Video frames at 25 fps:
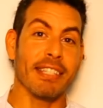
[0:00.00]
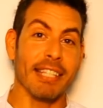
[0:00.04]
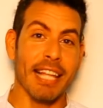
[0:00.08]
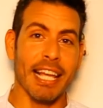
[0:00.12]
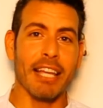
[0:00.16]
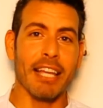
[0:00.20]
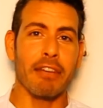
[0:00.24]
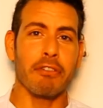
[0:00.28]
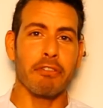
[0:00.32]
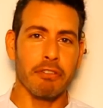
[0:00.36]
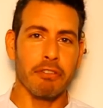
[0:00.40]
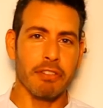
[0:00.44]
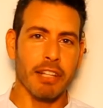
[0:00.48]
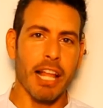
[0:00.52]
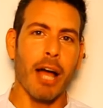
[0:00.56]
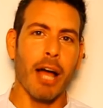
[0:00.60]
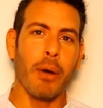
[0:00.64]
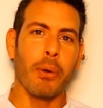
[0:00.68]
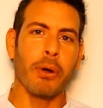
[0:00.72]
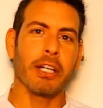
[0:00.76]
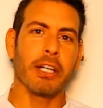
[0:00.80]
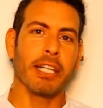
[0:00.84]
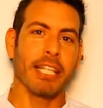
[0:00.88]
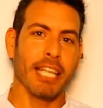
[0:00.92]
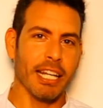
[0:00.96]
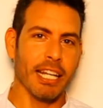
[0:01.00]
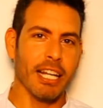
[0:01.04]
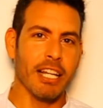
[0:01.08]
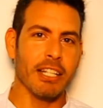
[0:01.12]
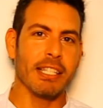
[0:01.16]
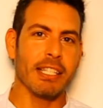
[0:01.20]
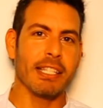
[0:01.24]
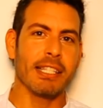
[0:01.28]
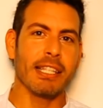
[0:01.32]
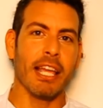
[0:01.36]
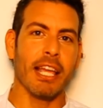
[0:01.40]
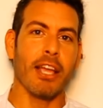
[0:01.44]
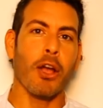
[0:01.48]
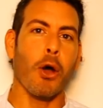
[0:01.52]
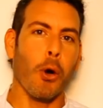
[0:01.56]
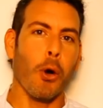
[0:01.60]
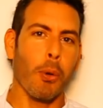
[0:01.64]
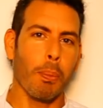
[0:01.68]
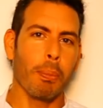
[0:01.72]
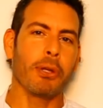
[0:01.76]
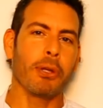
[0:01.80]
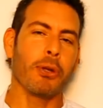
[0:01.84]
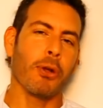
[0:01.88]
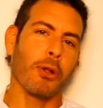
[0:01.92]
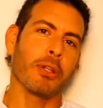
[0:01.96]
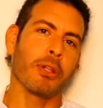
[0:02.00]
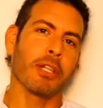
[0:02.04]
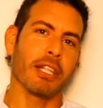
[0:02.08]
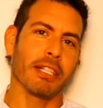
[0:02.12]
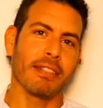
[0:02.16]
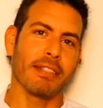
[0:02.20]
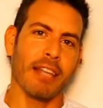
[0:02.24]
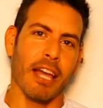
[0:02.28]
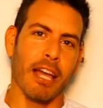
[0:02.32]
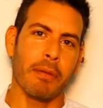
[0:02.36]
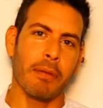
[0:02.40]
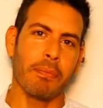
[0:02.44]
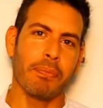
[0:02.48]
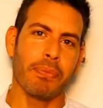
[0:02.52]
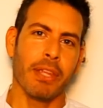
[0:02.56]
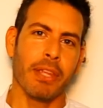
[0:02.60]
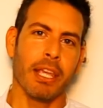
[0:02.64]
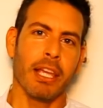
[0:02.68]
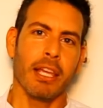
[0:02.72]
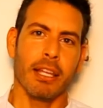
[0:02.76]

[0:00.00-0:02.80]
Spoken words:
Like a flower cannot stay open all the time.